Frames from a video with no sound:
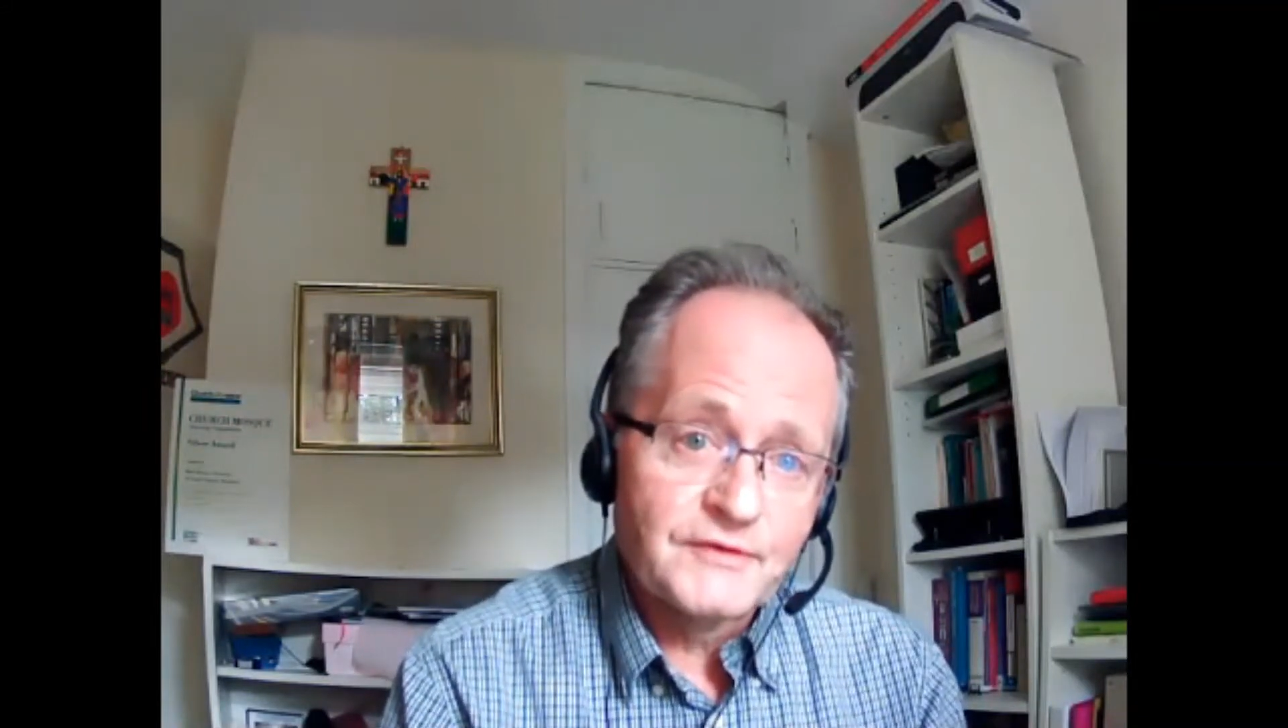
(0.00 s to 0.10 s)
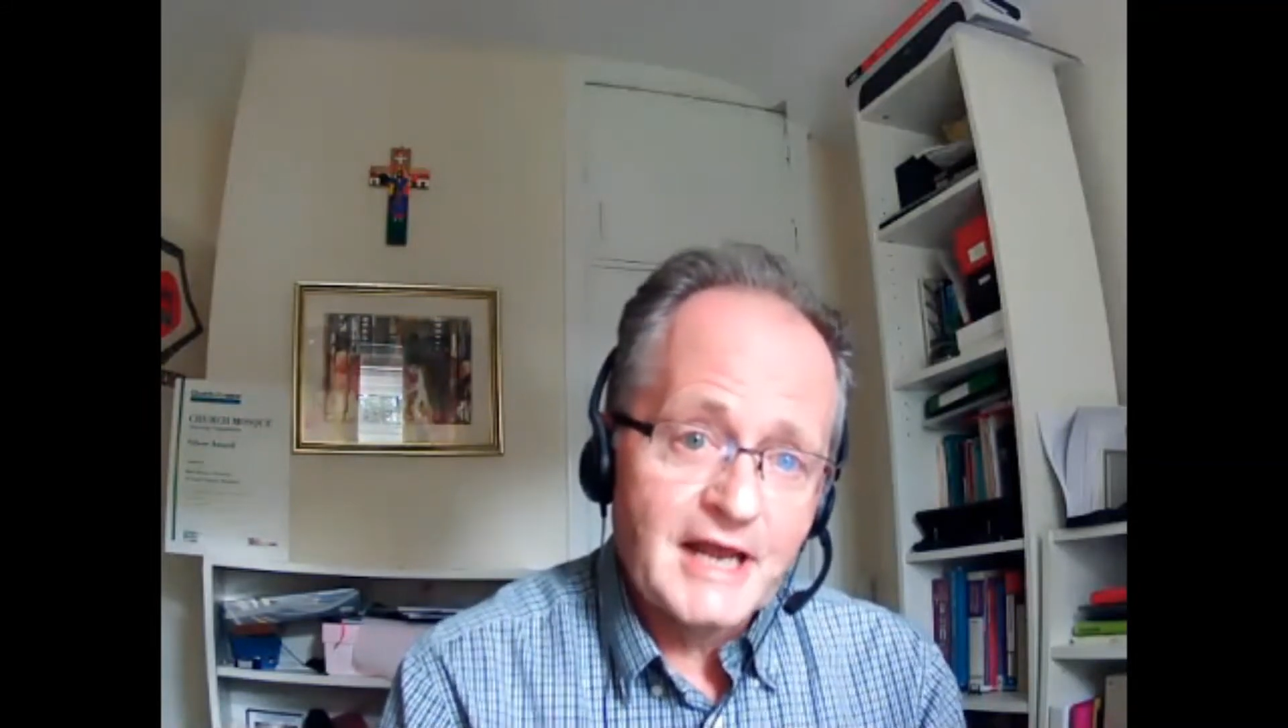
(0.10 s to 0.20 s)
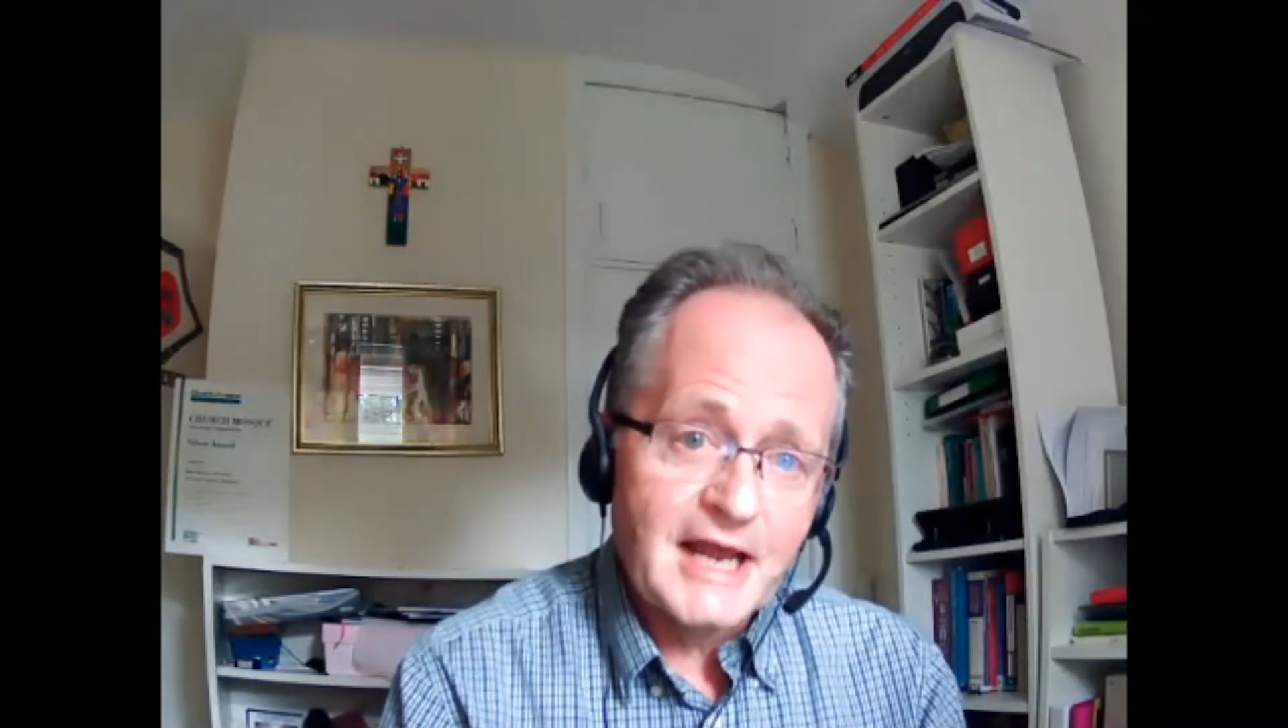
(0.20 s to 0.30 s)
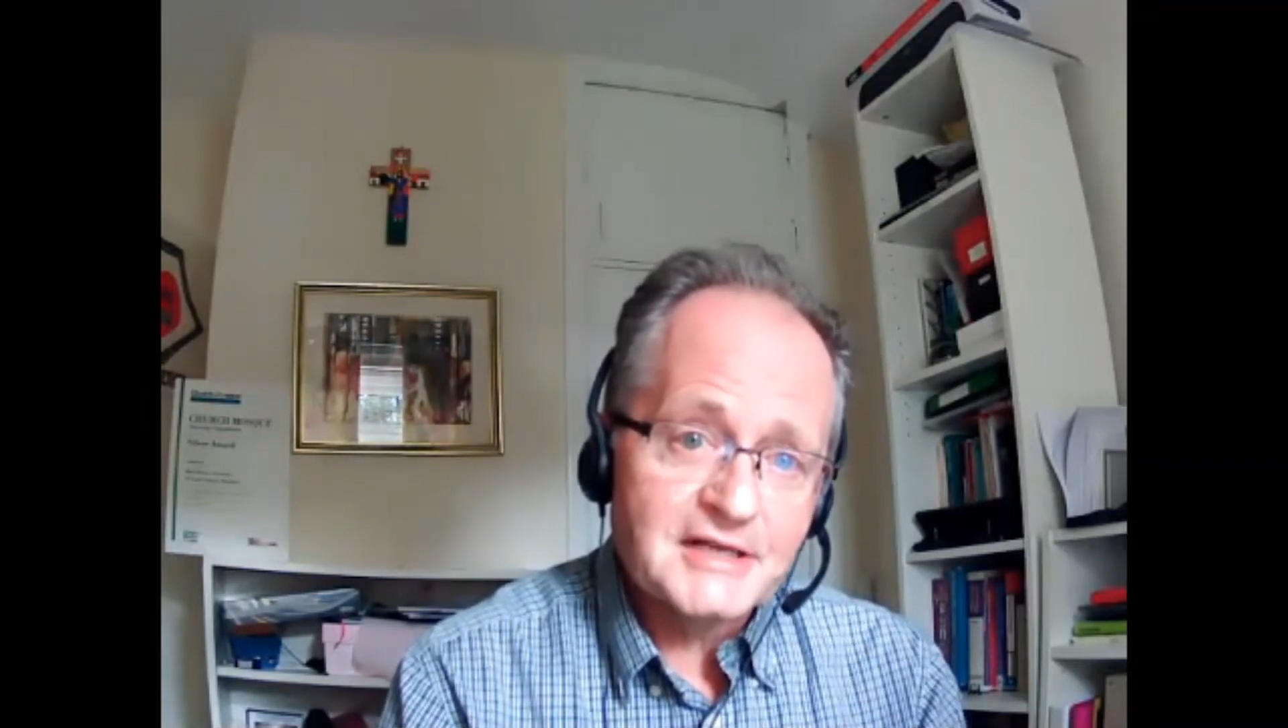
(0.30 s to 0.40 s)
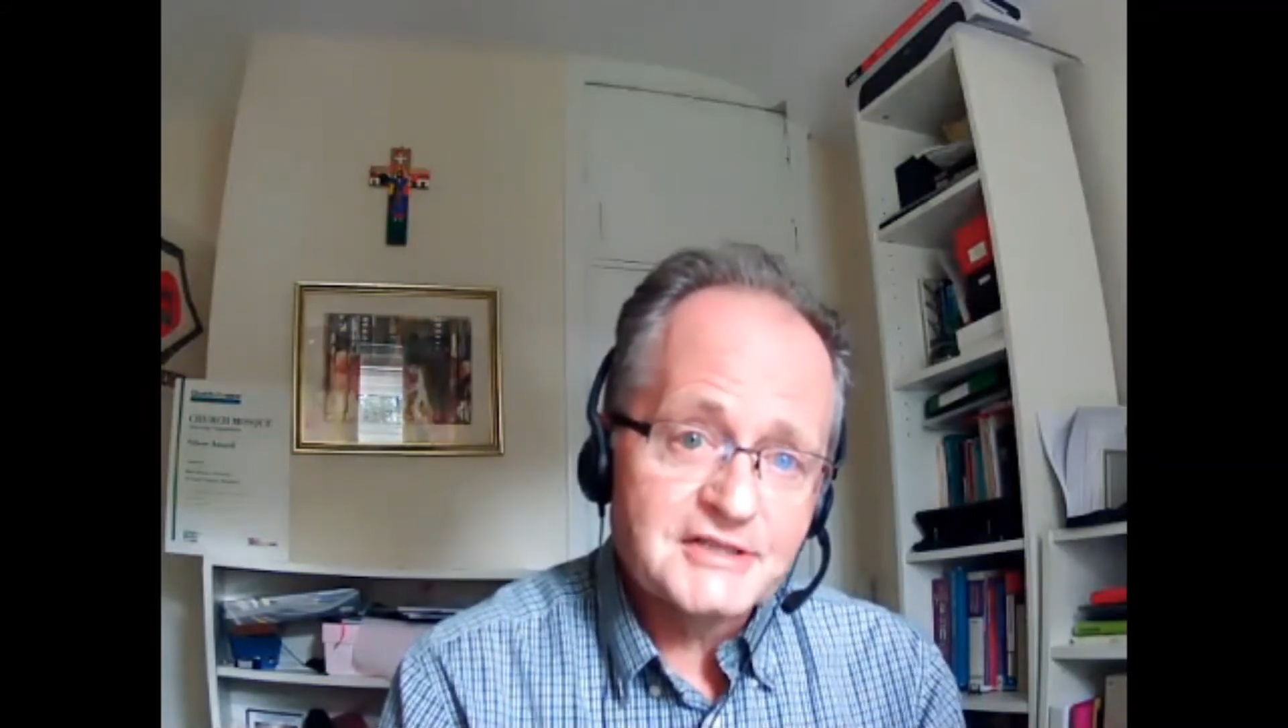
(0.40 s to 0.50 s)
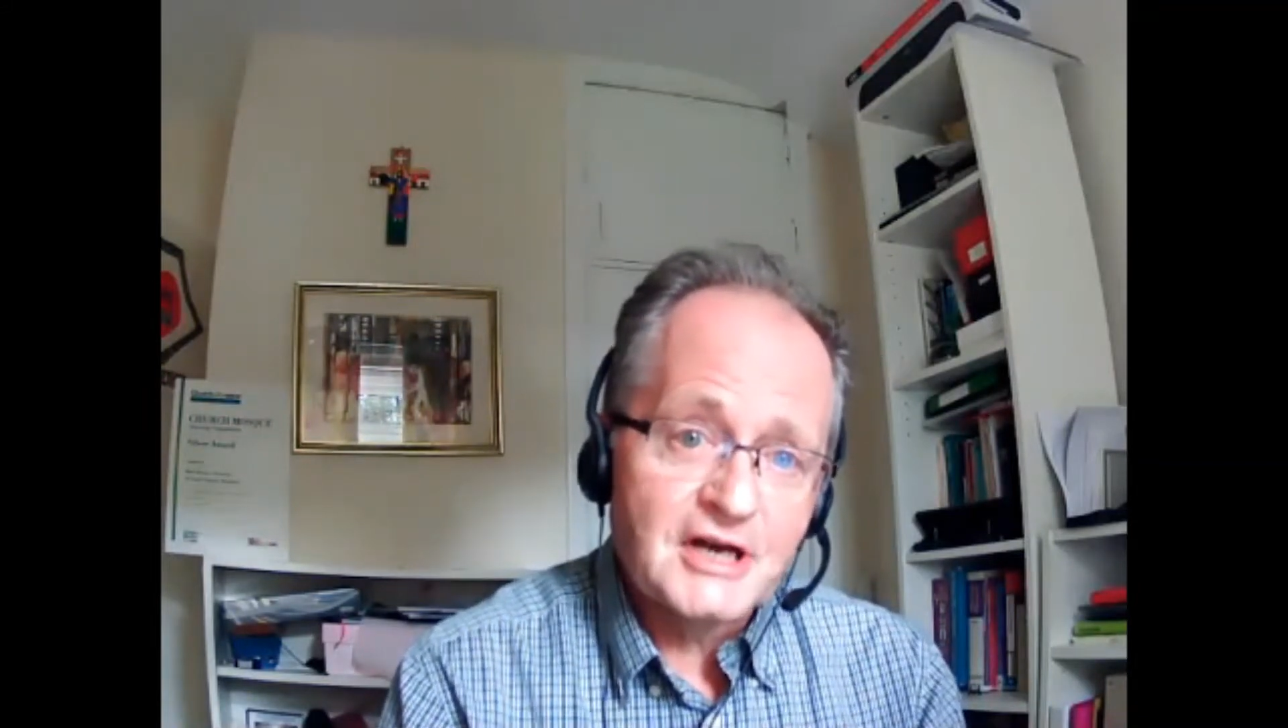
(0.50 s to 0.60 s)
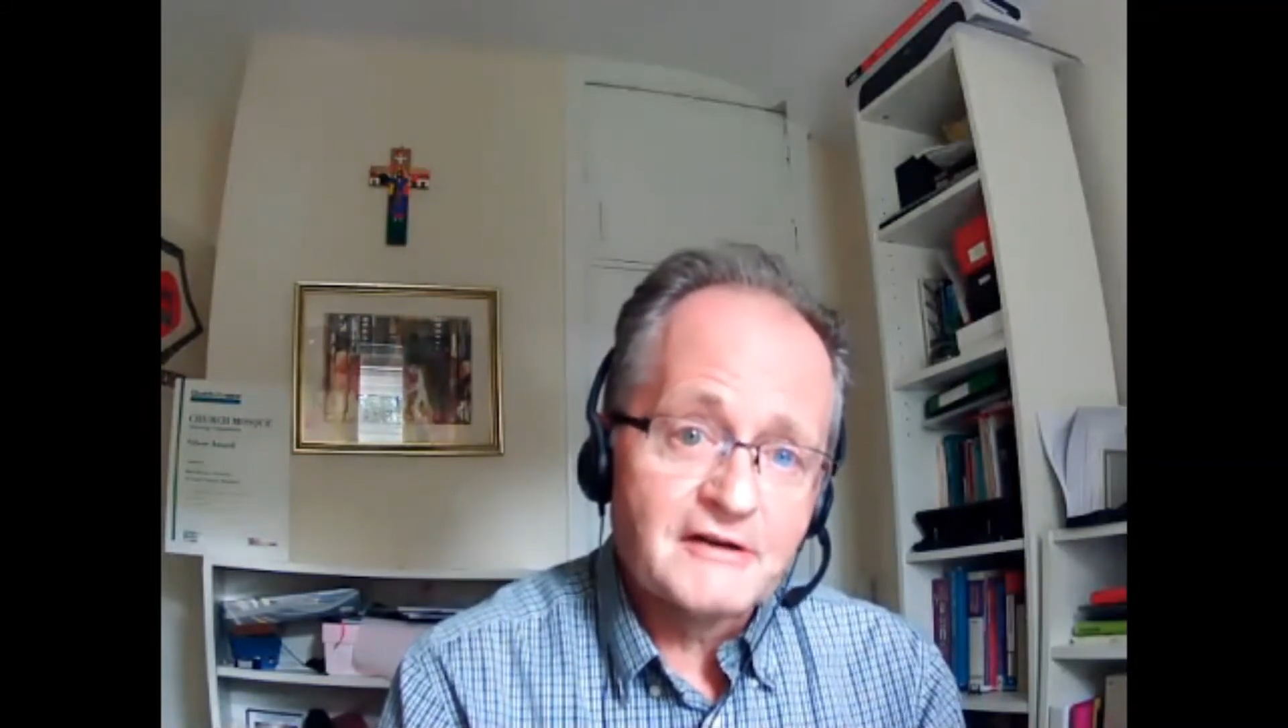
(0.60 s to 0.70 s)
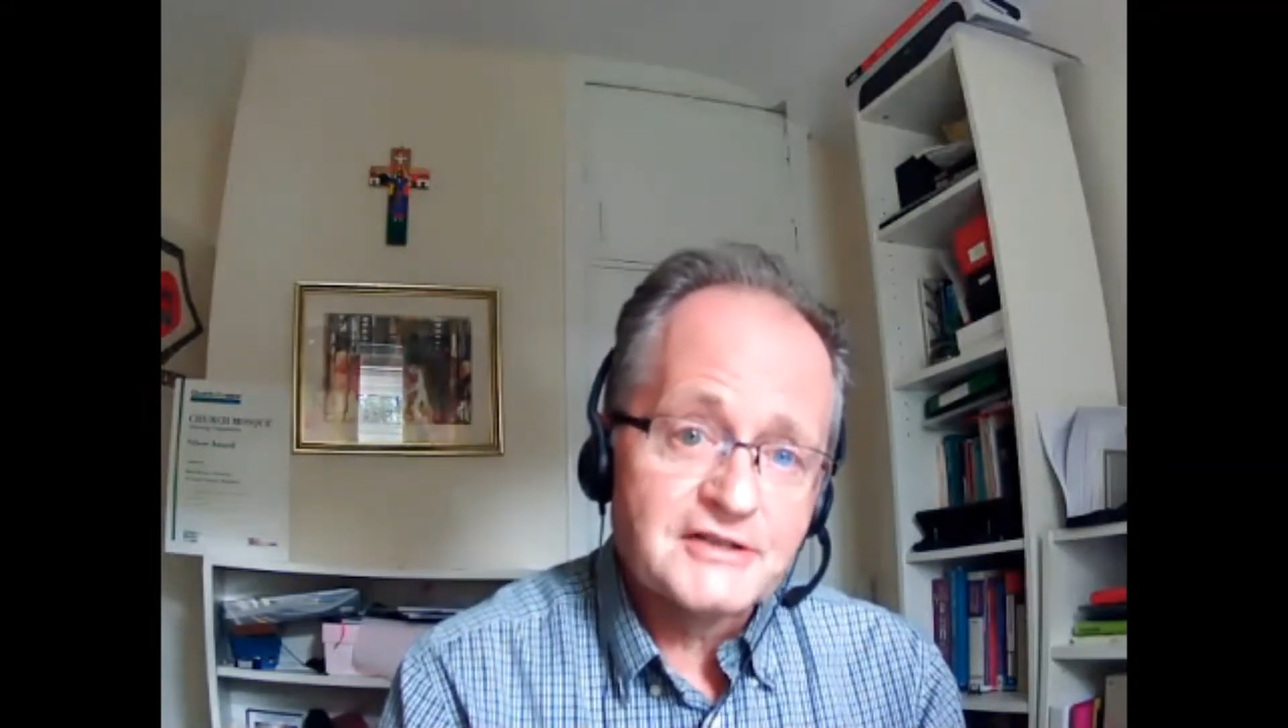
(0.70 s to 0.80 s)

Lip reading: in XR,